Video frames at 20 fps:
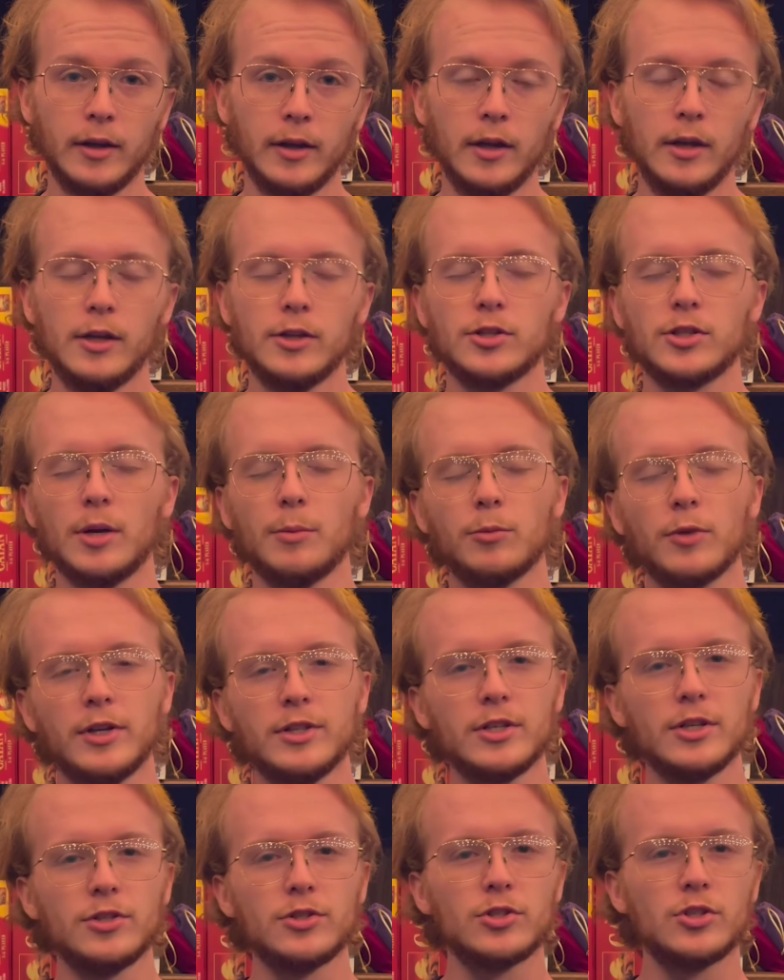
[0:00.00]
Some
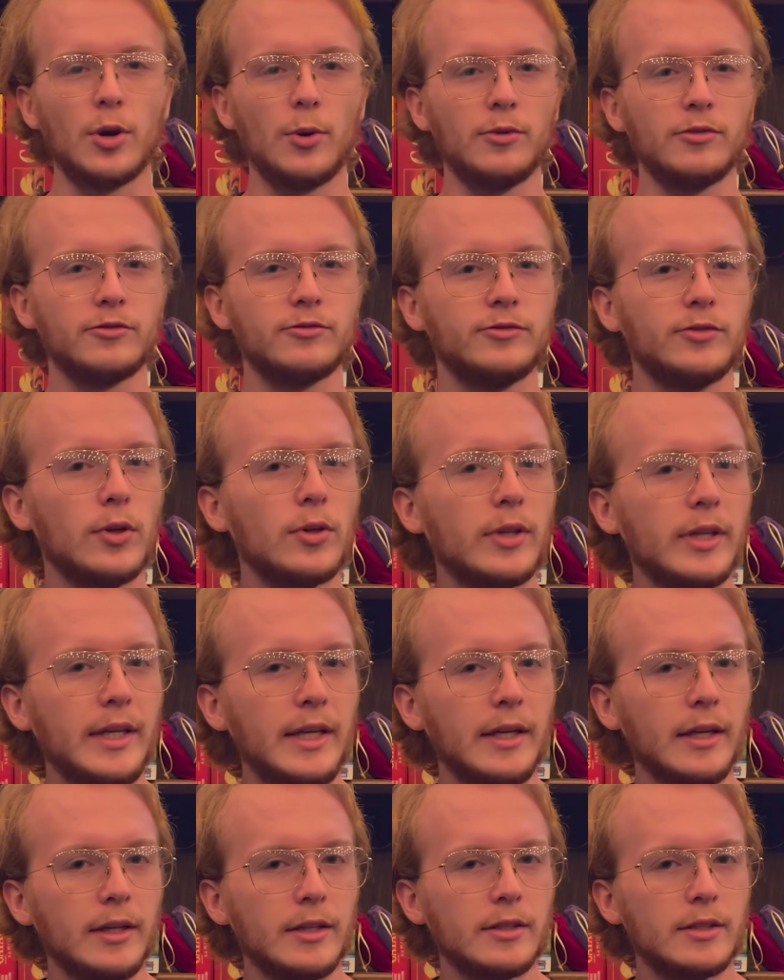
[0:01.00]
races don't
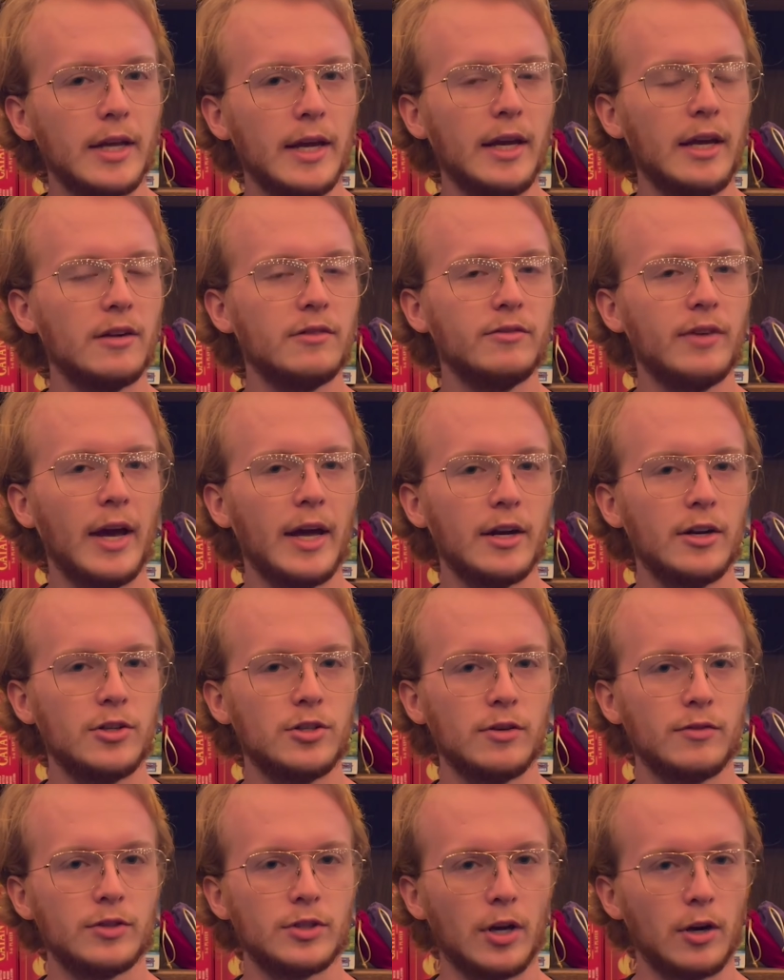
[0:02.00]
fully take advantage
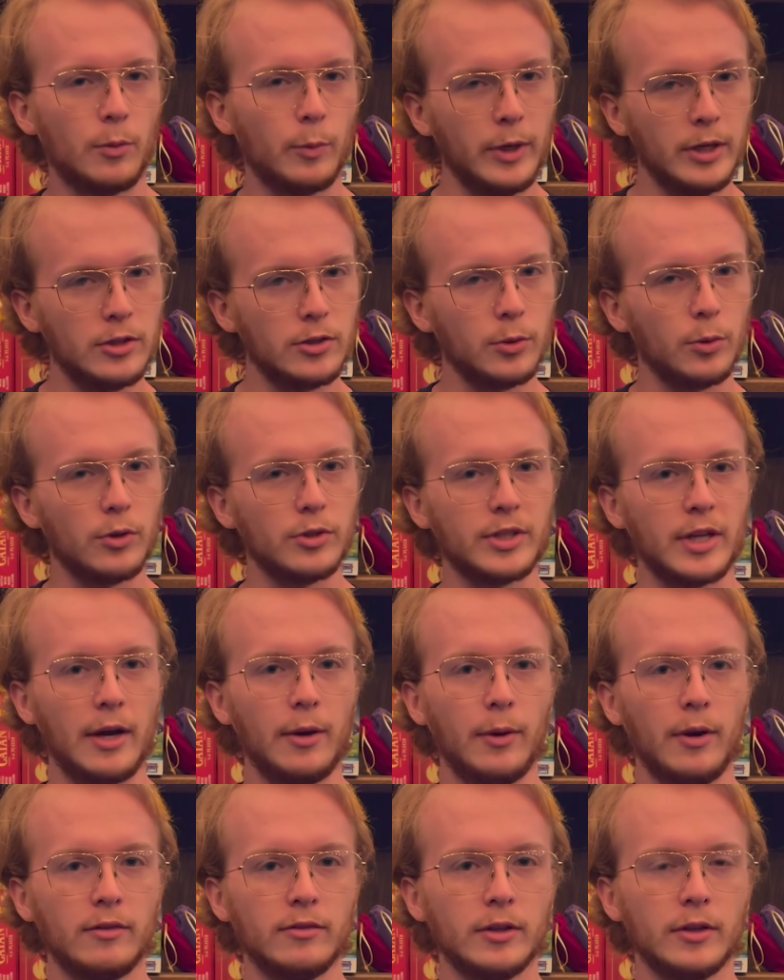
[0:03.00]
of Sarween Tools,
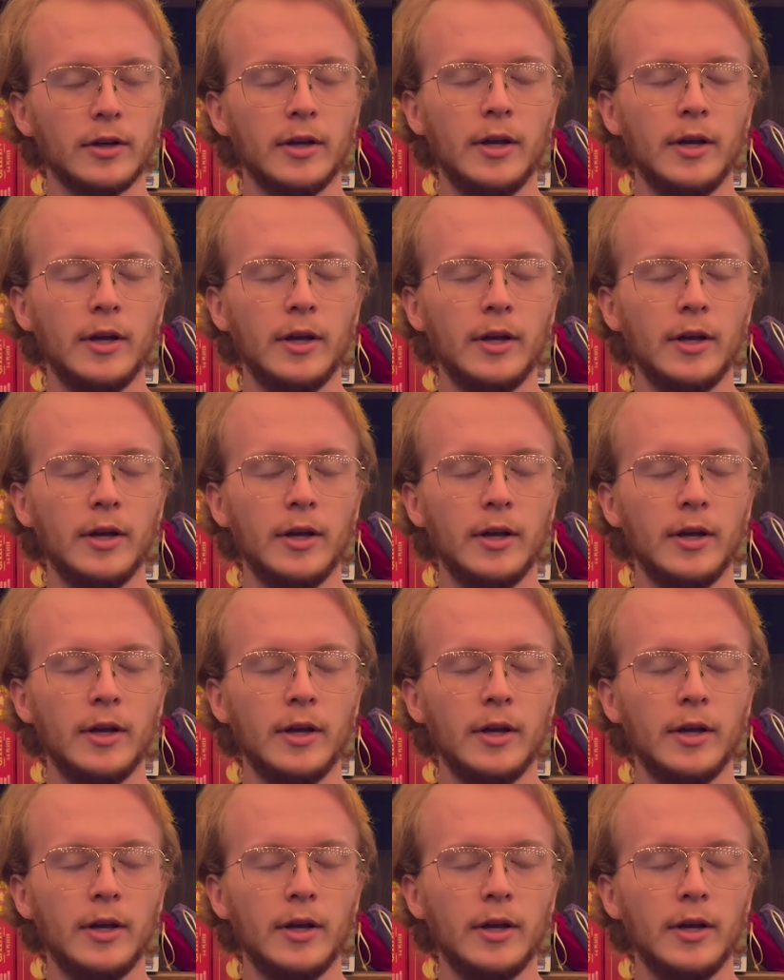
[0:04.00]
however,